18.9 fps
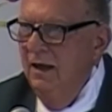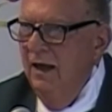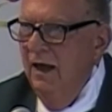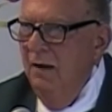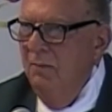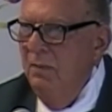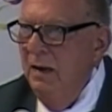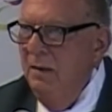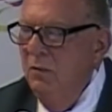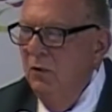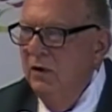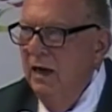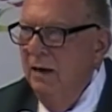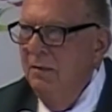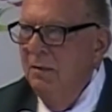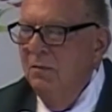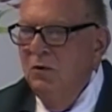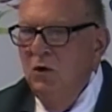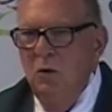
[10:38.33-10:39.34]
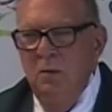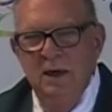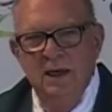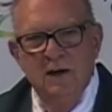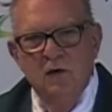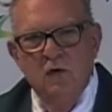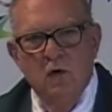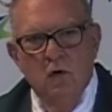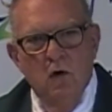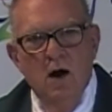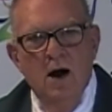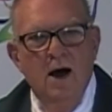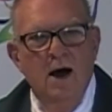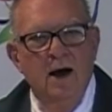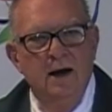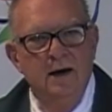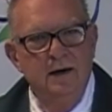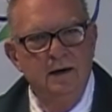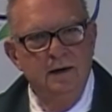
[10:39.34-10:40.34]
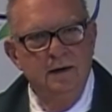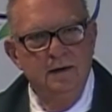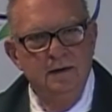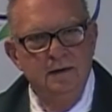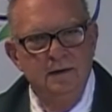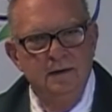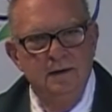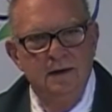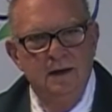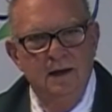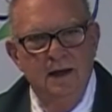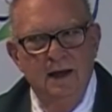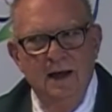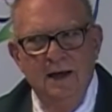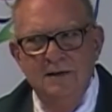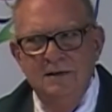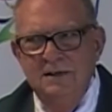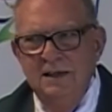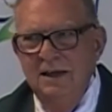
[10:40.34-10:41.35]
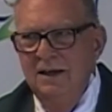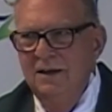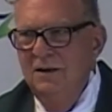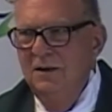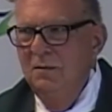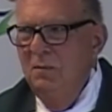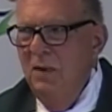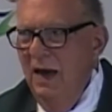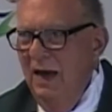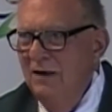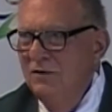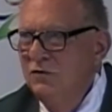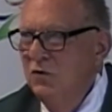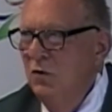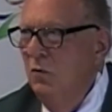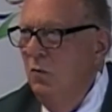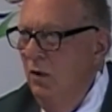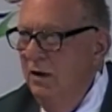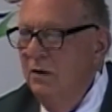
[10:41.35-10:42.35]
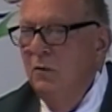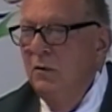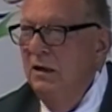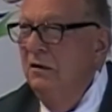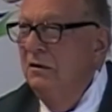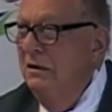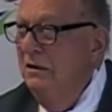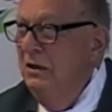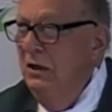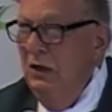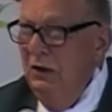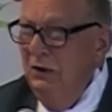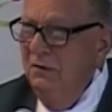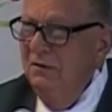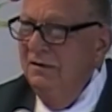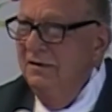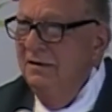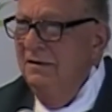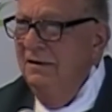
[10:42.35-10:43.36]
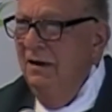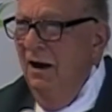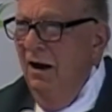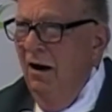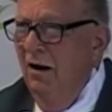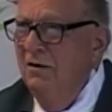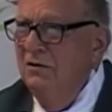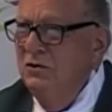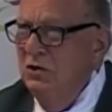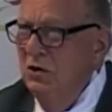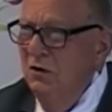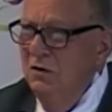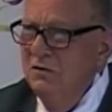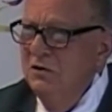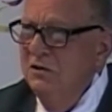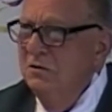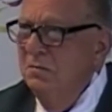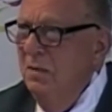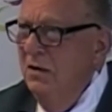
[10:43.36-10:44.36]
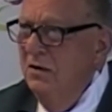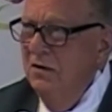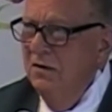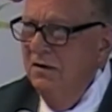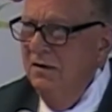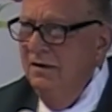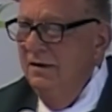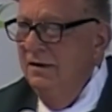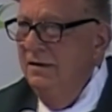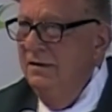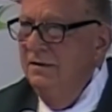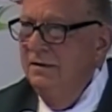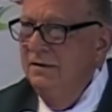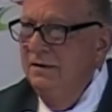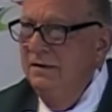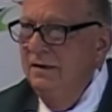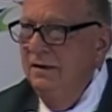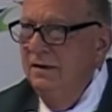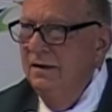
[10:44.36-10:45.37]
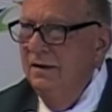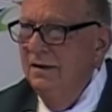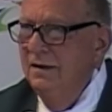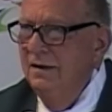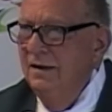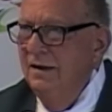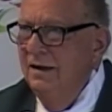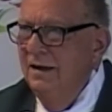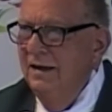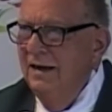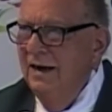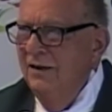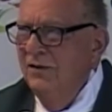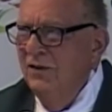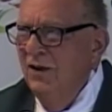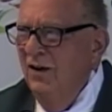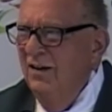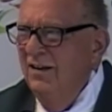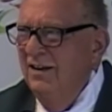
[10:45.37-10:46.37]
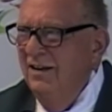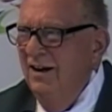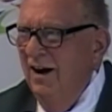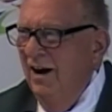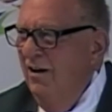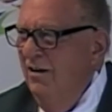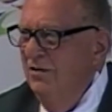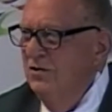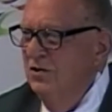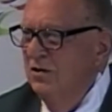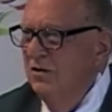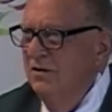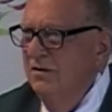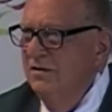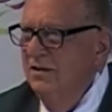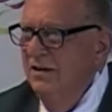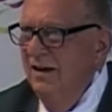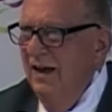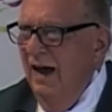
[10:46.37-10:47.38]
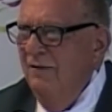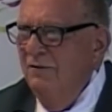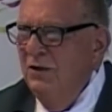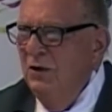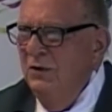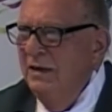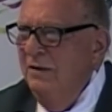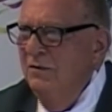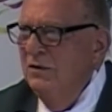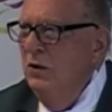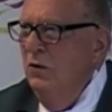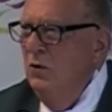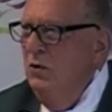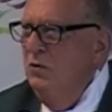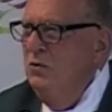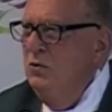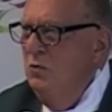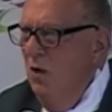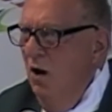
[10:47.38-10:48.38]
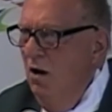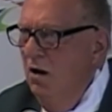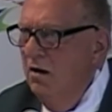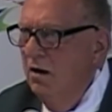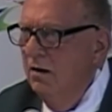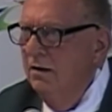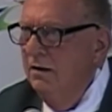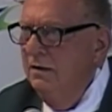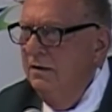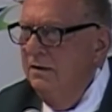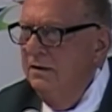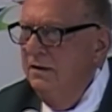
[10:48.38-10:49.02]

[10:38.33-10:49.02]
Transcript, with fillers: And people came up to me and cried and said, Pastor, what are we going to do? Our church is burned. And I thought, our church? I don't even know who you are.